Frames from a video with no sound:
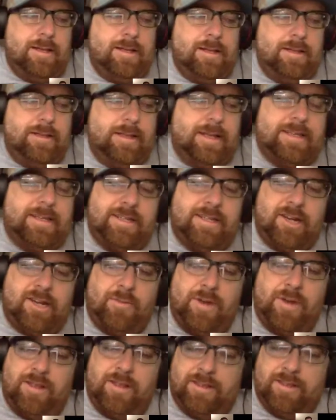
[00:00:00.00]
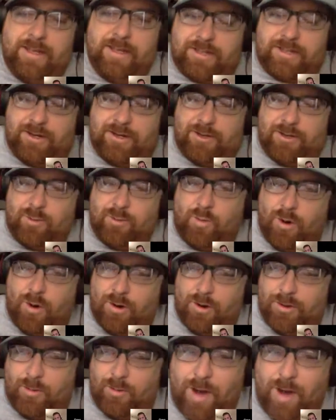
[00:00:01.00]
Ladies and gentlemen, listeners
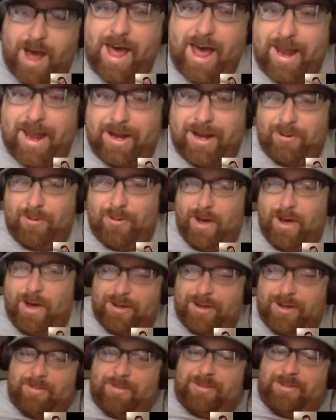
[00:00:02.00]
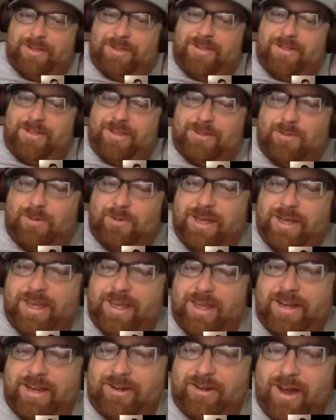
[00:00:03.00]
worldwide, welcome to This Week
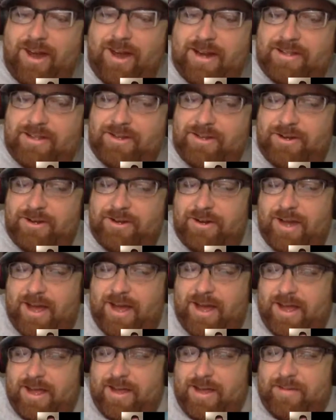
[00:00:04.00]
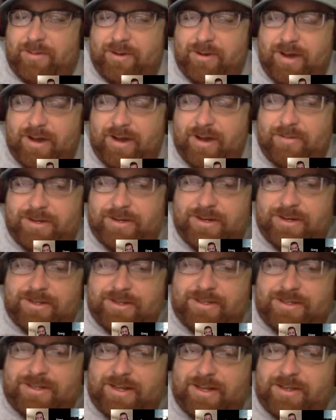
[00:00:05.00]
in Gratitude. I am Greg Richards
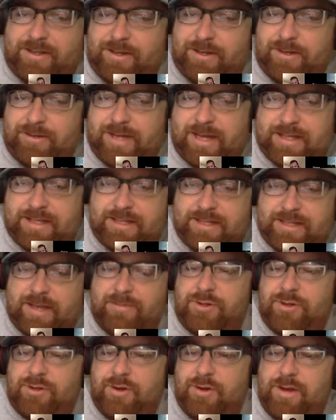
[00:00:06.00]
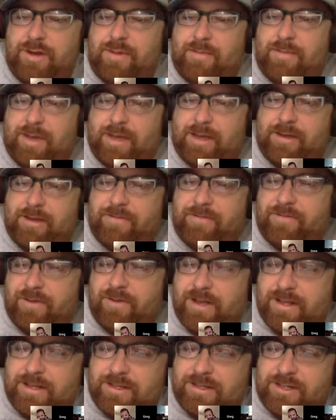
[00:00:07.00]
in San Antonio, Texas. I'm joined by my good
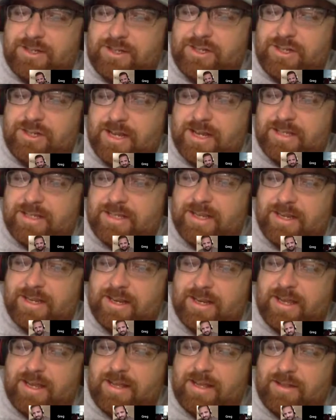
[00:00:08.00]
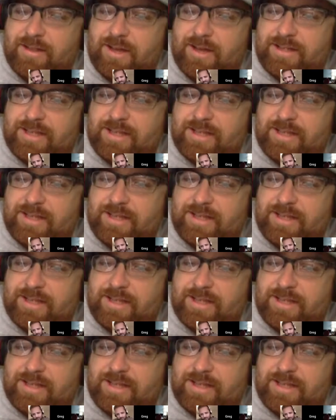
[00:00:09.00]
friends Jason in Los